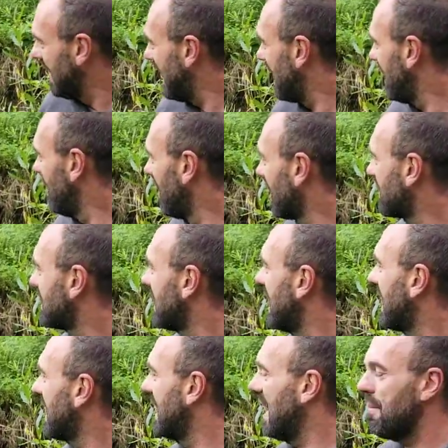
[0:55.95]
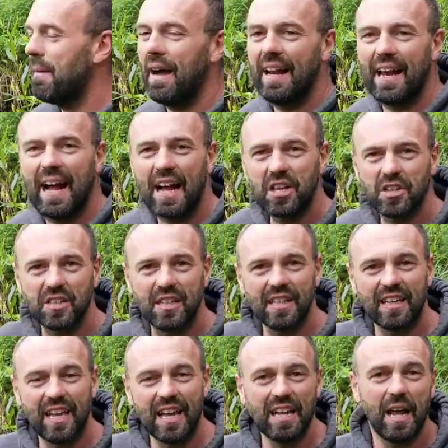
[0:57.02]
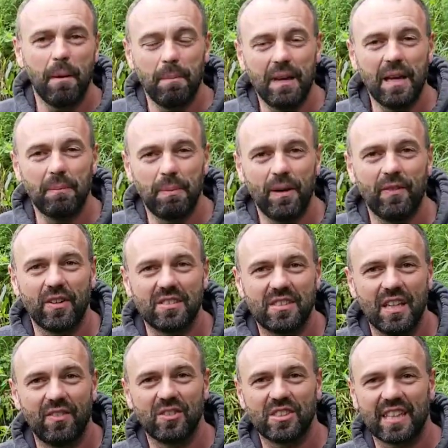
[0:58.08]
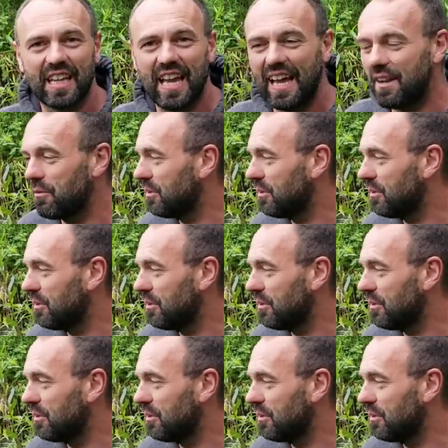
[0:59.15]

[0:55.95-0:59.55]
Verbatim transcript: and it looks like they might actually end up being beaver deceivers again.